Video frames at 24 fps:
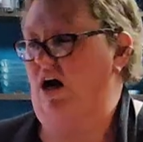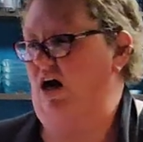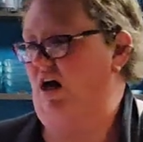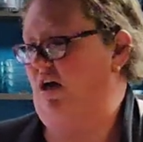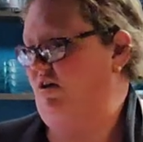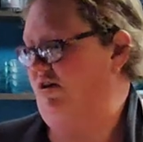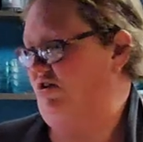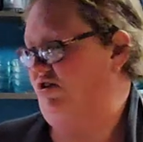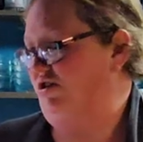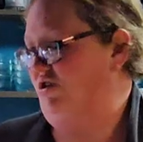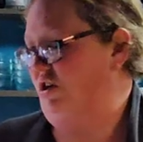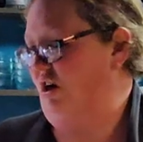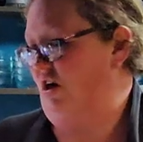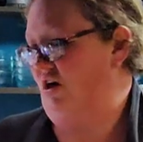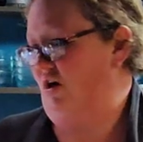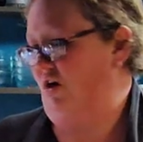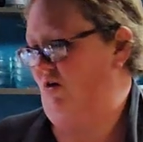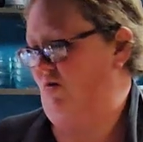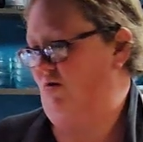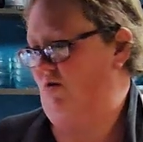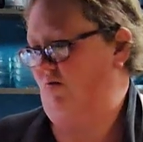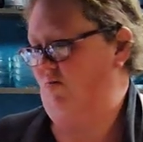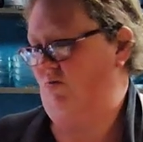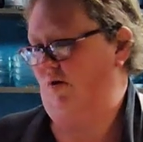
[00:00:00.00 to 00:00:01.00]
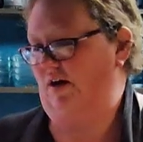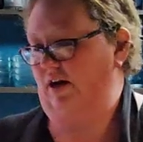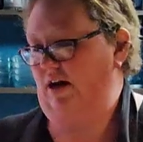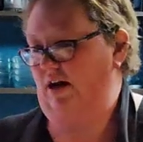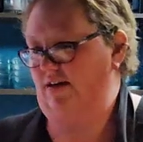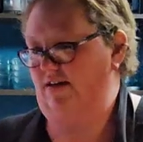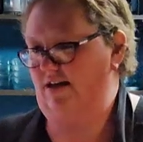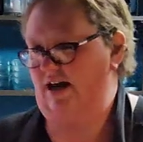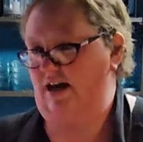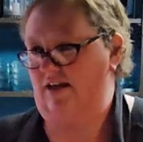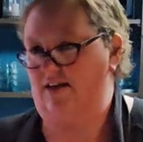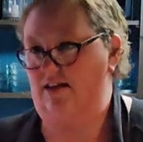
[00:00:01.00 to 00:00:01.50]
So we're going to
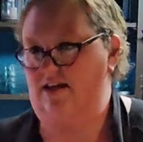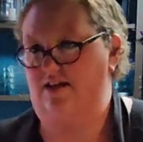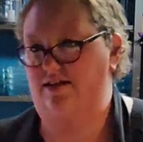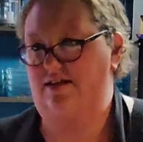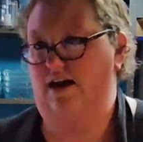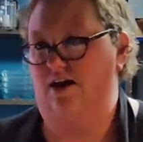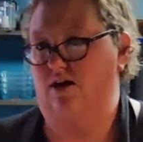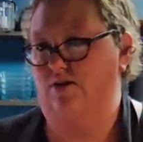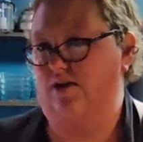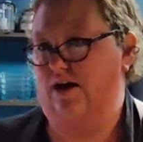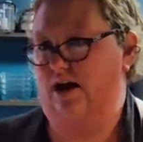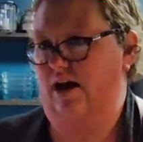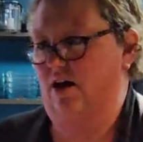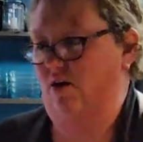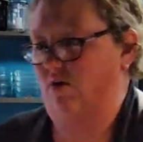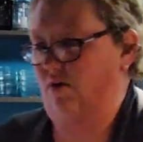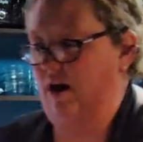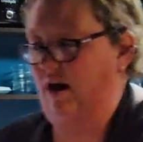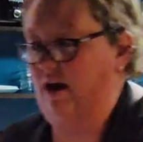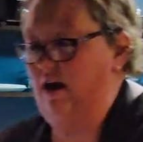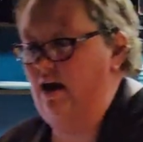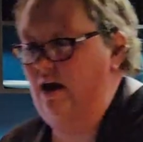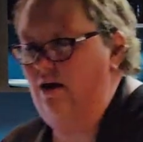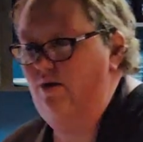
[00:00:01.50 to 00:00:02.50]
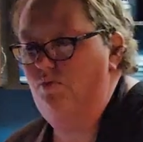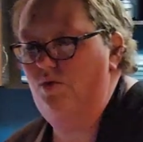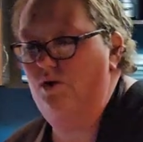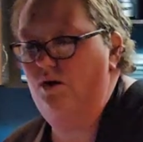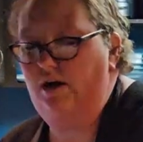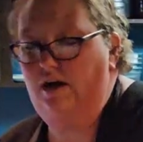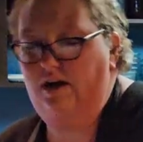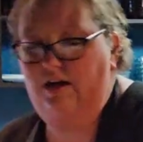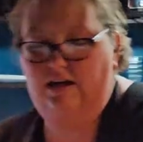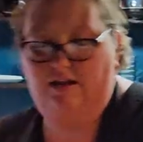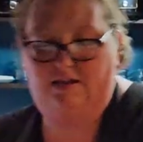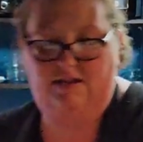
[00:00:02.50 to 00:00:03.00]
take these out now and we're going
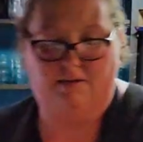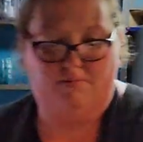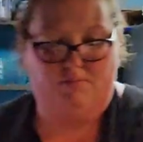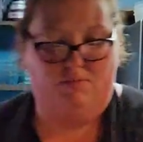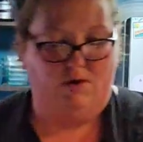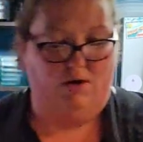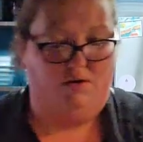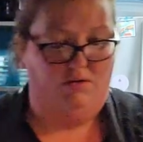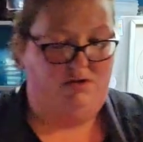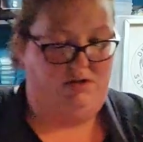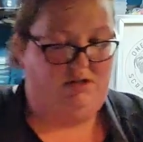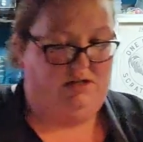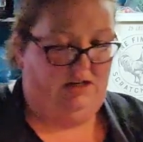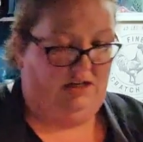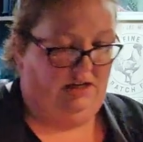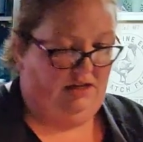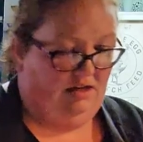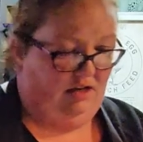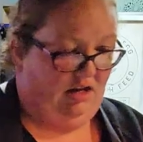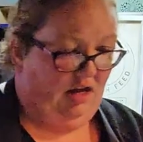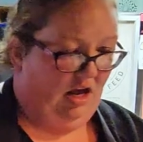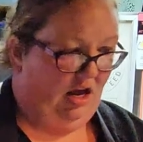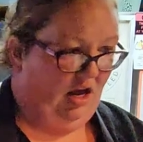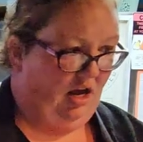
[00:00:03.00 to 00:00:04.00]
to get them roasting.